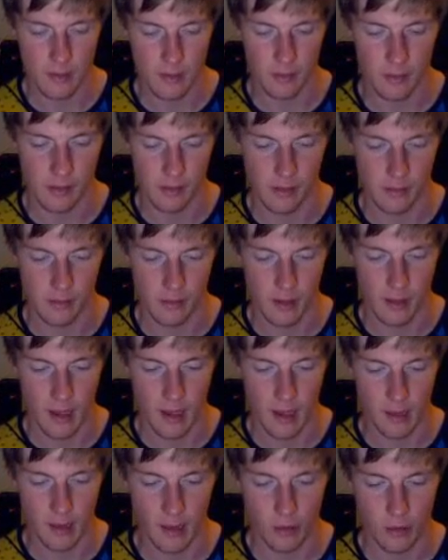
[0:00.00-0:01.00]
Kingston
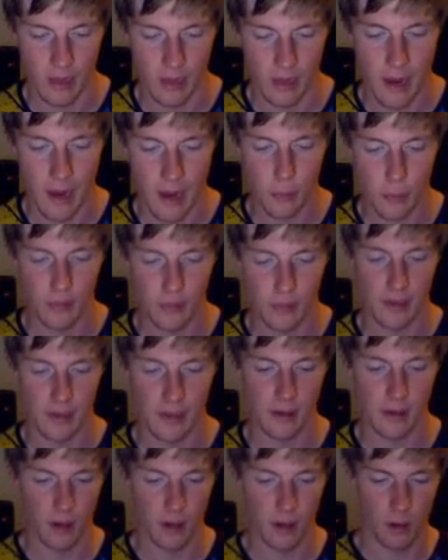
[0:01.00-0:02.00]
on the
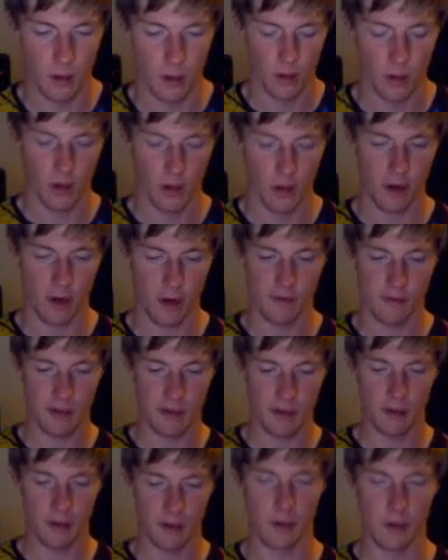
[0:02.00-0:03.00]
apron, then
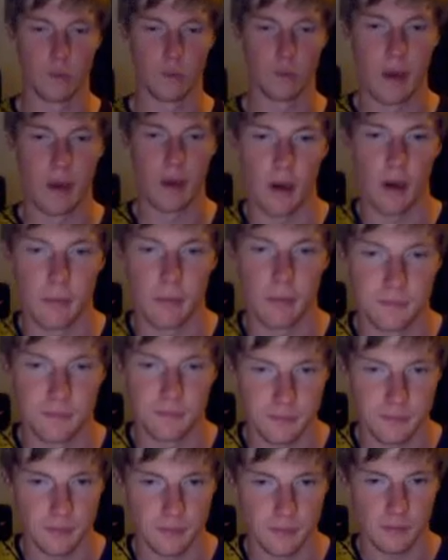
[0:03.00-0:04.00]
Kofi did like a run
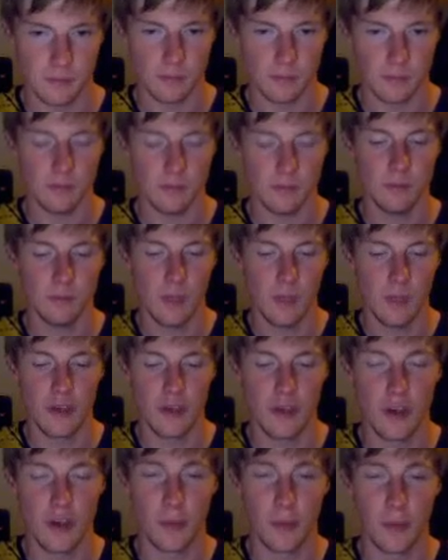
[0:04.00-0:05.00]
up
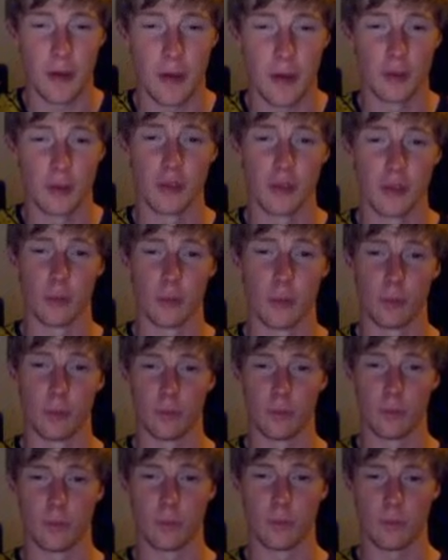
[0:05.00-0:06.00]
and jumped back
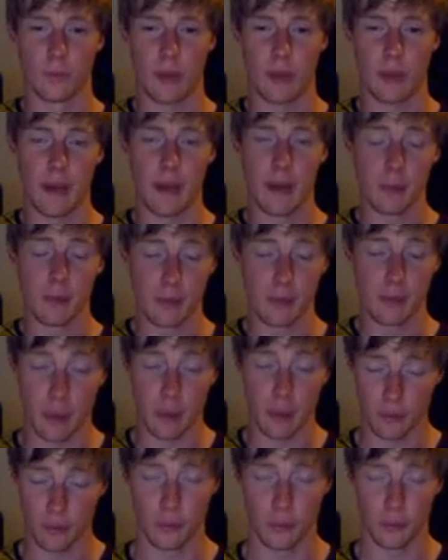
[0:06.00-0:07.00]
onto the
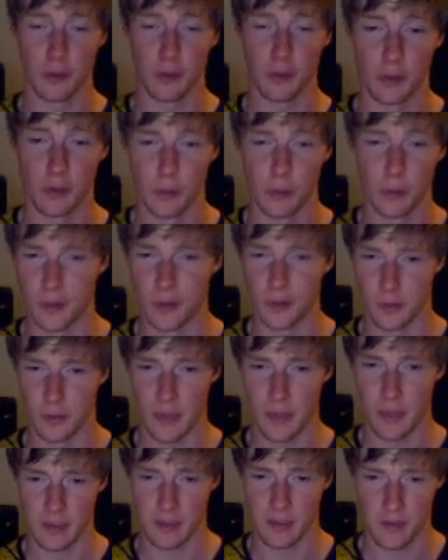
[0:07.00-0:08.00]
apron. That was really
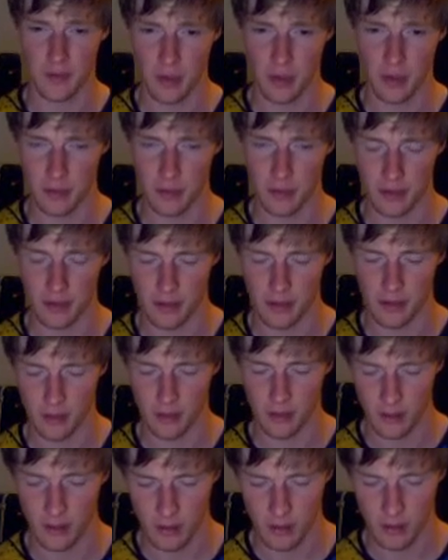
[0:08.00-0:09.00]
cool. It was a massive jump,
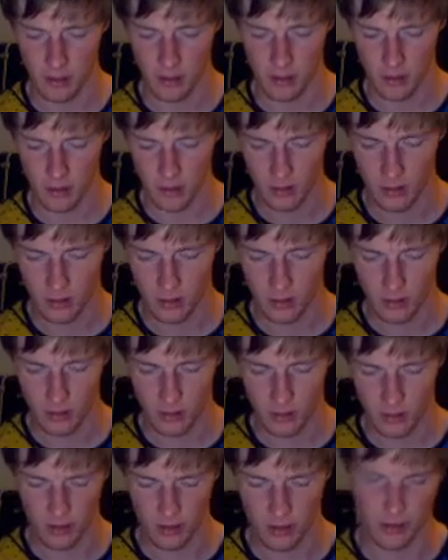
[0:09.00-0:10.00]
and then
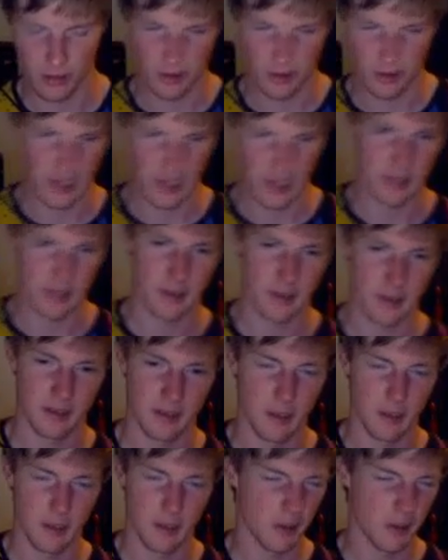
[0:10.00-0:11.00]
no one
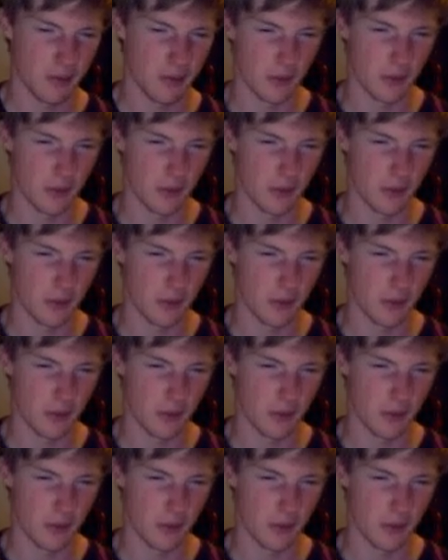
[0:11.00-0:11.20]
cares about it.